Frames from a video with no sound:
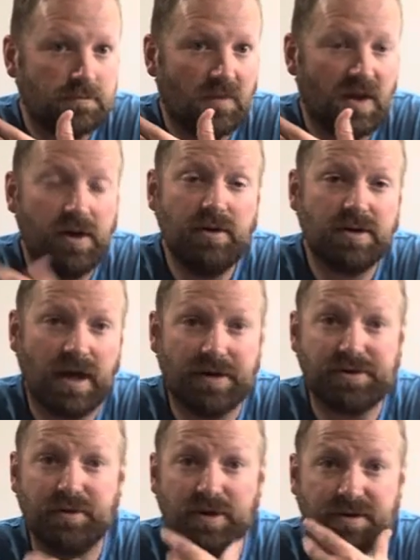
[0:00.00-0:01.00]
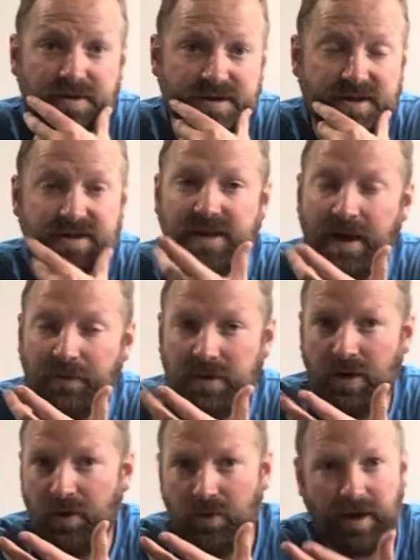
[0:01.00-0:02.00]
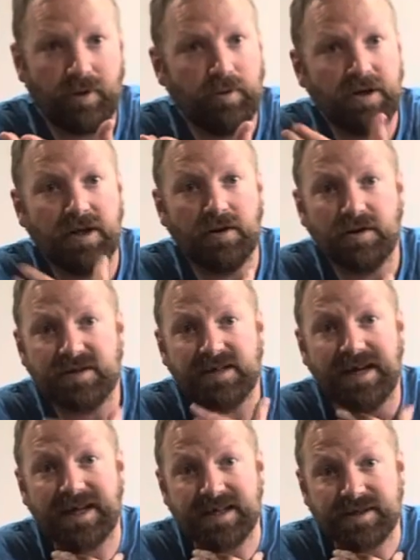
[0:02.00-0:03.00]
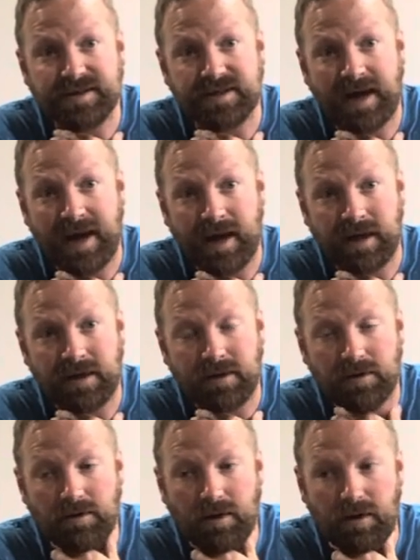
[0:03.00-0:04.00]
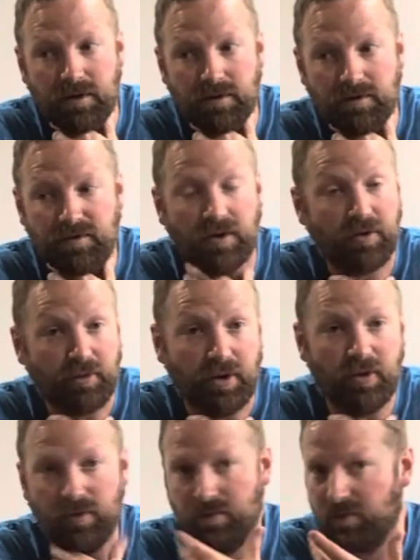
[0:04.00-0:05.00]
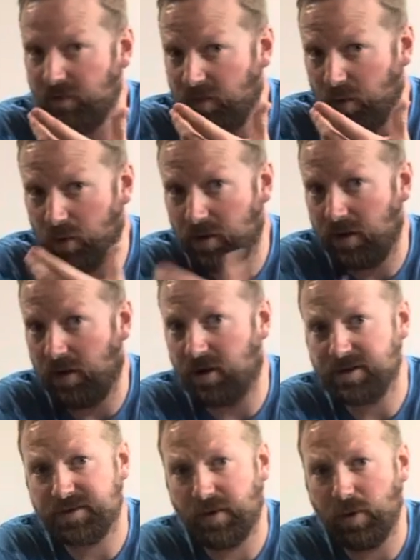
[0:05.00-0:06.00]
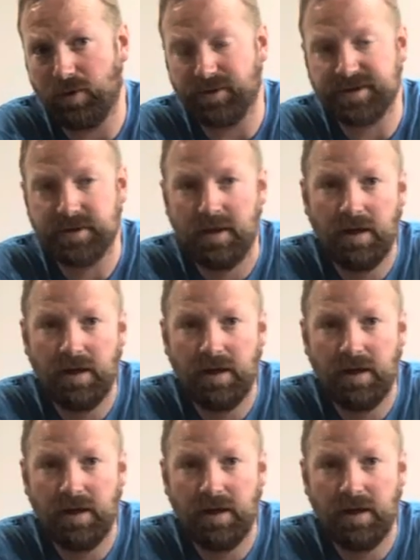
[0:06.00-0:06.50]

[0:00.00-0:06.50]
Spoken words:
Huge contributions, because now we know like what it looks like inside of a throat for harsh vocals,